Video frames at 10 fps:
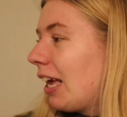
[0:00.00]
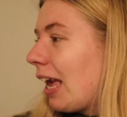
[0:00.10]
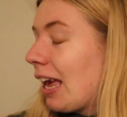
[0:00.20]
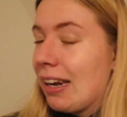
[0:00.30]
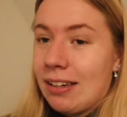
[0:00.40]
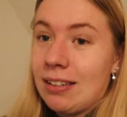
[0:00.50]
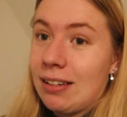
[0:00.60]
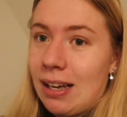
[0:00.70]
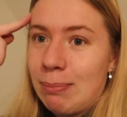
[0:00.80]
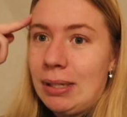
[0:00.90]
And
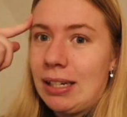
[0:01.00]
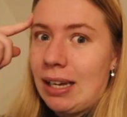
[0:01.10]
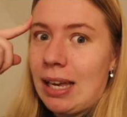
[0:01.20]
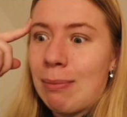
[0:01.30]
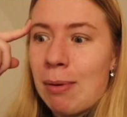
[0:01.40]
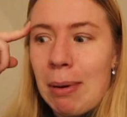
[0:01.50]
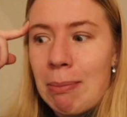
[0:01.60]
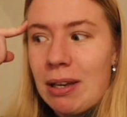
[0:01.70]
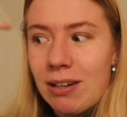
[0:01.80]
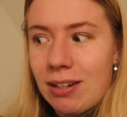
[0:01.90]
I mean, I am on my
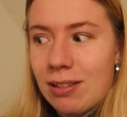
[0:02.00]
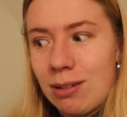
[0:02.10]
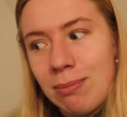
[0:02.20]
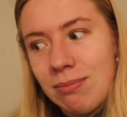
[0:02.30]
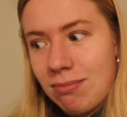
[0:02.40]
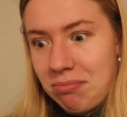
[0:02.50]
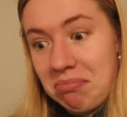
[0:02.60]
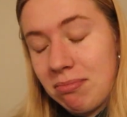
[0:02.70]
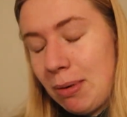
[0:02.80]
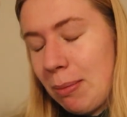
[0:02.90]
period, so
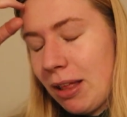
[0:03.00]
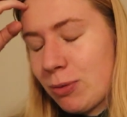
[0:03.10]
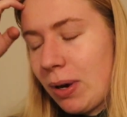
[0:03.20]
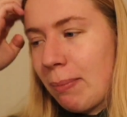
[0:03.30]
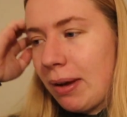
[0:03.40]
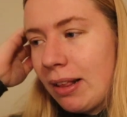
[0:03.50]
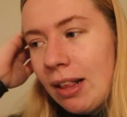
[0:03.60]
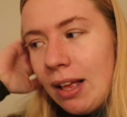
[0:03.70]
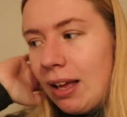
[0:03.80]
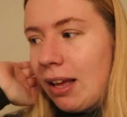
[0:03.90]
maybe that's why, but
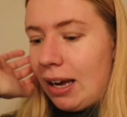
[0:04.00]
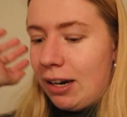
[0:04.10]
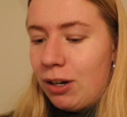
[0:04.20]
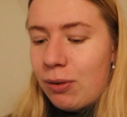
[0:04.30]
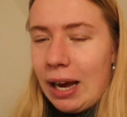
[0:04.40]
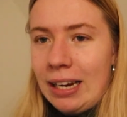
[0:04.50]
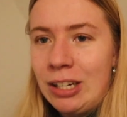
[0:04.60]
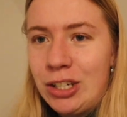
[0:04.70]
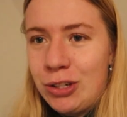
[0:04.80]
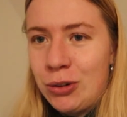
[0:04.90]
I don't know. I
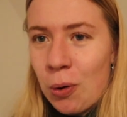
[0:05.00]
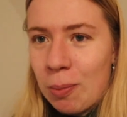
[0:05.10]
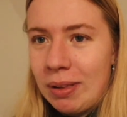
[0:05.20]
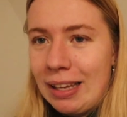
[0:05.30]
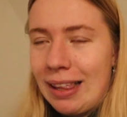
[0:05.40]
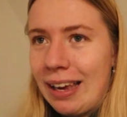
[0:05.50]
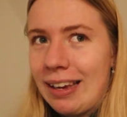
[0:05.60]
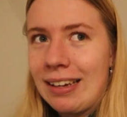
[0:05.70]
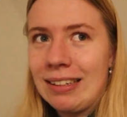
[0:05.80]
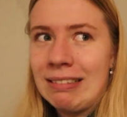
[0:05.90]
normally
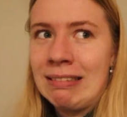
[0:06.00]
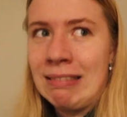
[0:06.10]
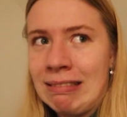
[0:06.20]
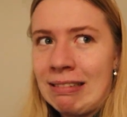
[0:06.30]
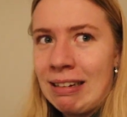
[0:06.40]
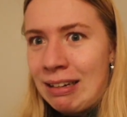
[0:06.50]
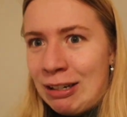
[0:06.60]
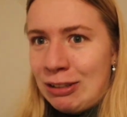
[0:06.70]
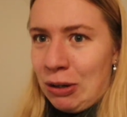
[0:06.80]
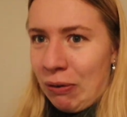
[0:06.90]
like
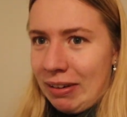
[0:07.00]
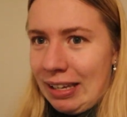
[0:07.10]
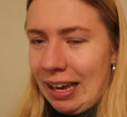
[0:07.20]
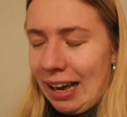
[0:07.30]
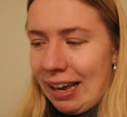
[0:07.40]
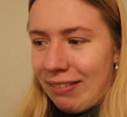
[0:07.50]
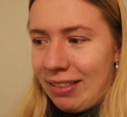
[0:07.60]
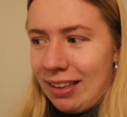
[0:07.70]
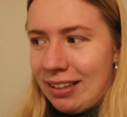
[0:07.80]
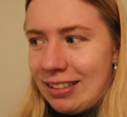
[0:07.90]
don't really have
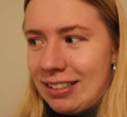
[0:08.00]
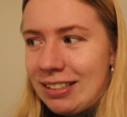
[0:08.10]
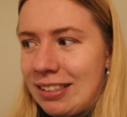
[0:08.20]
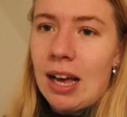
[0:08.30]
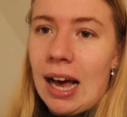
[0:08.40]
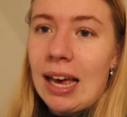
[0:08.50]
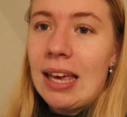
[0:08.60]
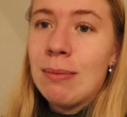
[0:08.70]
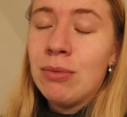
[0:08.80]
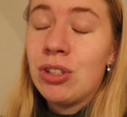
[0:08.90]
this. I
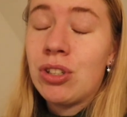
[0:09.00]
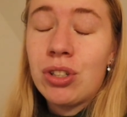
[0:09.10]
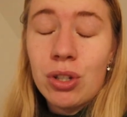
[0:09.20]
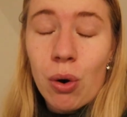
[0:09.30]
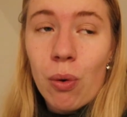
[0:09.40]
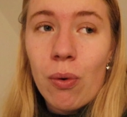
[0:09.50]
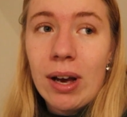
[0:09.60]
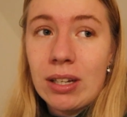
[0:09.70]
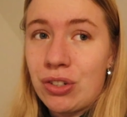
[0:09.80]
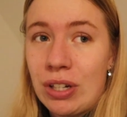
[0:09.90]
am so
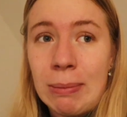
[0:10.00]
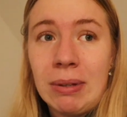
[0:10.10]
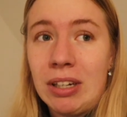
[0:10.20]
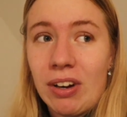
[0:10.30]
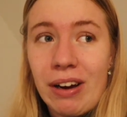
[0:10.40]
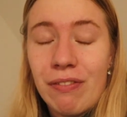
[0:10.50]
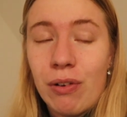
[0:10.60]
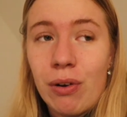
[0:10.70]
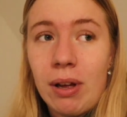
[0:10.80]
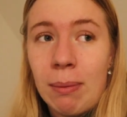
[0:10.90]
extremely
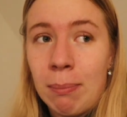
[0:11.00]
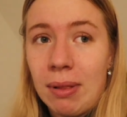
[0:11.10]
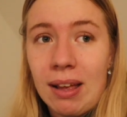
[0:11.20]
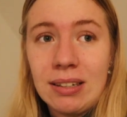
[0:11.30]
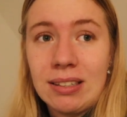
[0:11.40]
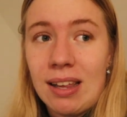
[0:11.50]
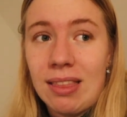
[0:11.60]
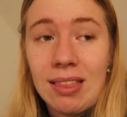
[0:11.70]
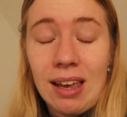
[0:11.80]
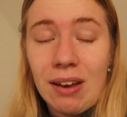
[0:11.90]
grateful and blessed and
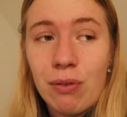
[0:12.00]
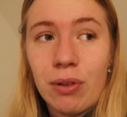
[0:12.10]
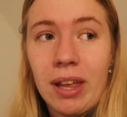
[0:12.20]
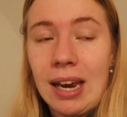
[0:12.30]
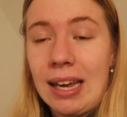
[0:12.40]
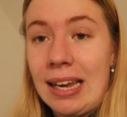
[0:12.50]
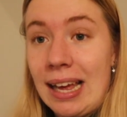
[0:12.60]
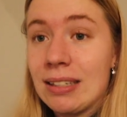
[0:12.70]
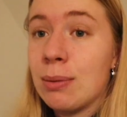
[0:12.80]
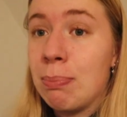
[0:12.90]
thankful that I
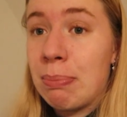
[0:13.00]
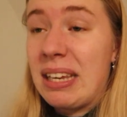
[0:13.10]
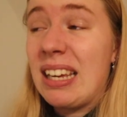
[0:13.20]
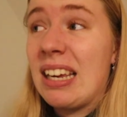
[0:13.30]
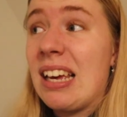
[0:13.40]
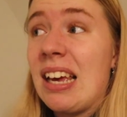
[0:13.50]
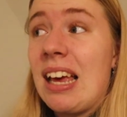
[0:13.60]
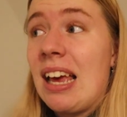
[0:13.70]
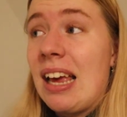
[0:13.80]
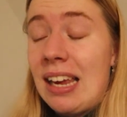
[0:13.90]
get to be
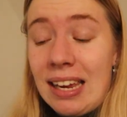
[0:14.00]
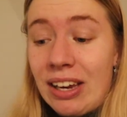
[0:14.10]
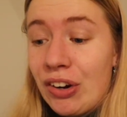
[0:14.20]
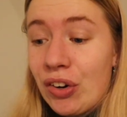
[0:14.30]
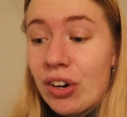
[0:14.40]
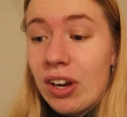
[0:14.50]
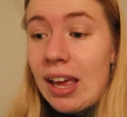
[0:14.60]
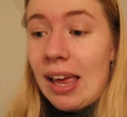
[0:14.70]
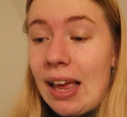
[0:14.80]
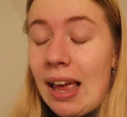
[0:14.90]
here
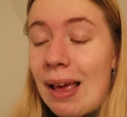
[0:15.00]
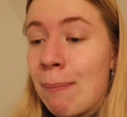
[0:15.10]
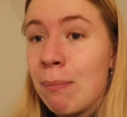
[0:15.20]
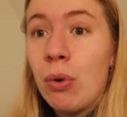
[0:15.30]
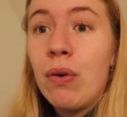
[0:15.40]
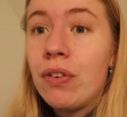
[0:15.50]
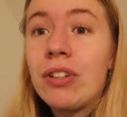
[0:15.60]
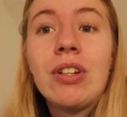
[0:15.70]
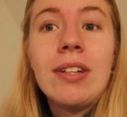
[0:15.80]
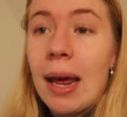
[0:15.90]
and
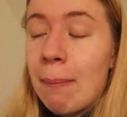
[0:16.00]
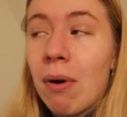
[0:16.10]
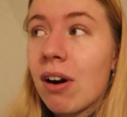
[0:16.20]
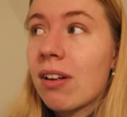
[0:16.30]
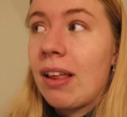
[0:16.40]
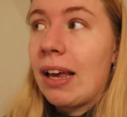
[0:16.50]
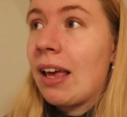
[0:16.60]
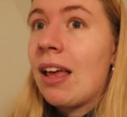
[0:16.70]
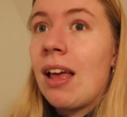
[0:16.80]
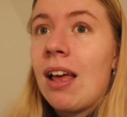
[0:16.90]
moved to Denmark.
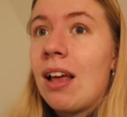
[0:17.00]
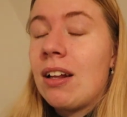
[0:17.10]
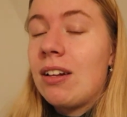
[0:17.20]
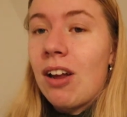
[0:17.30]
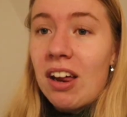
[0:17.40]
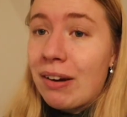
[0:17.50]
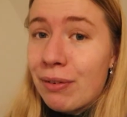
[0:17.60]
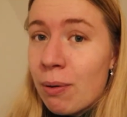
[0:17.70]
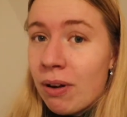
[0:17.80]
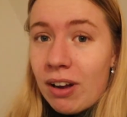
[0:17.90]
Like, not
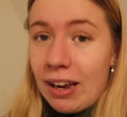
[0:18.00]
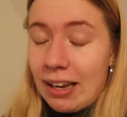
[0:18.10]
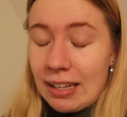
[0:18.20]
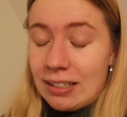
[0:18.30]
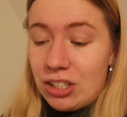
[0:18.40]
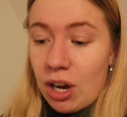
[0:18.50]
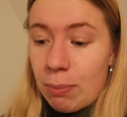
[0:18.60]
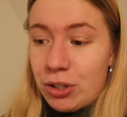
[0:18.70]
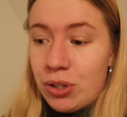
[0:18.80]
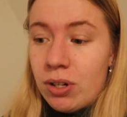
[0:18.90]
everyone gets this
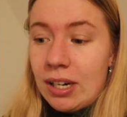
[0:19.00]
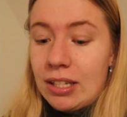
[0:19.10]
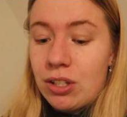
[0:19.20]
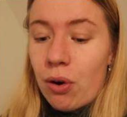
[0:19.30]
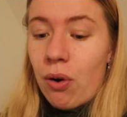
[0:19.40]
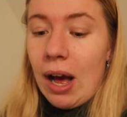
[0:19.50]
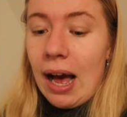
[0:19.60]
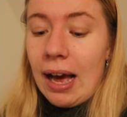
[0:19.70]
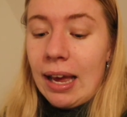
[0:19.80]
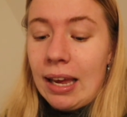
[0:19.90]
opportunity, so
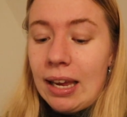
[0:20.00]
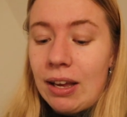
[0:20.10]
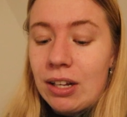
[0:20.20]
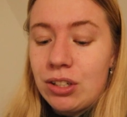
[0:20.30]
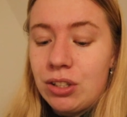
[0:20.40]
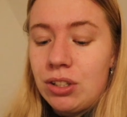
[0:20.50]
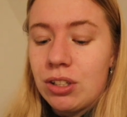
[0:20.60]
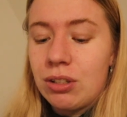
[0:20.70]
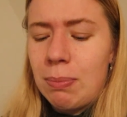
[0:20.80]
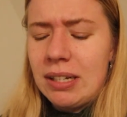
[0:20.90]
I
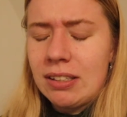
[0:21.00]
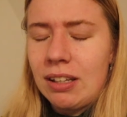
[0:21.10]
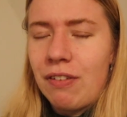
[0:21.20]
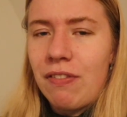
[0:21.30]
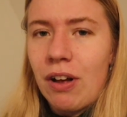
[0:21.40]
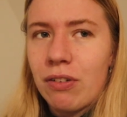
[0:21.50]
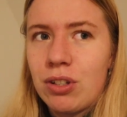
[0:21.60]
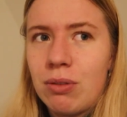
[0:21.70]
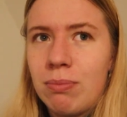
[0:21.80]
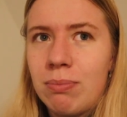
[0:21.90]
just basically
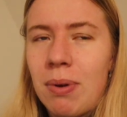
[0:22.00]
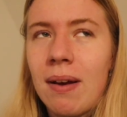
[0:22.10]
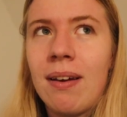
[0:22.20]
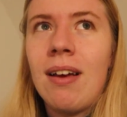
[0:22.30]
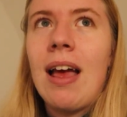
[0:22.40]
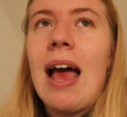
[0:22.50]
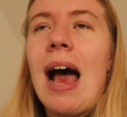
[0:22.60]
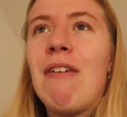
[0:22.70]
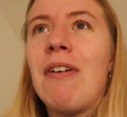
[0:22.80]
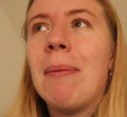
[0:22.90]
felt
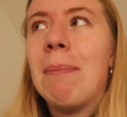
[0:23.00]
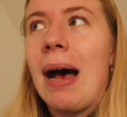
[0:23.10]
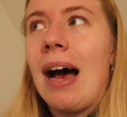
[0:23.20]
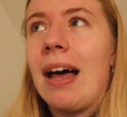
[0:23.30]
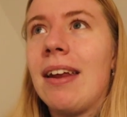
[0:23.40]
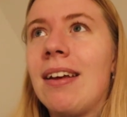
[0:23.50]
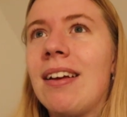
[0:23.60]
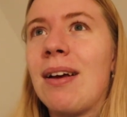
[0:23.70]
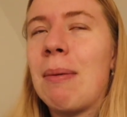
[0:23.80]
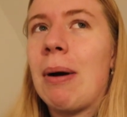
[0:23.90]
bad
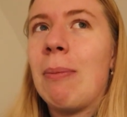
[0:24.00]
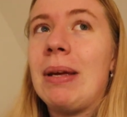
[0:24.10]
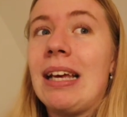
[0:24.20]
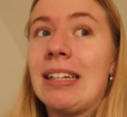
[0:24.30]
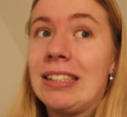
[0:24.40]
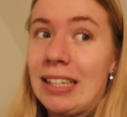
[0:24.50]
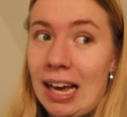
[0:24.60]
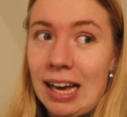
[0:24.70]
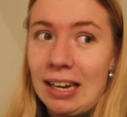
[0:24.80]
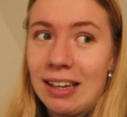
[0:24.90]
about being
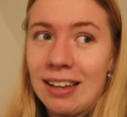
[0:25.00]
sad.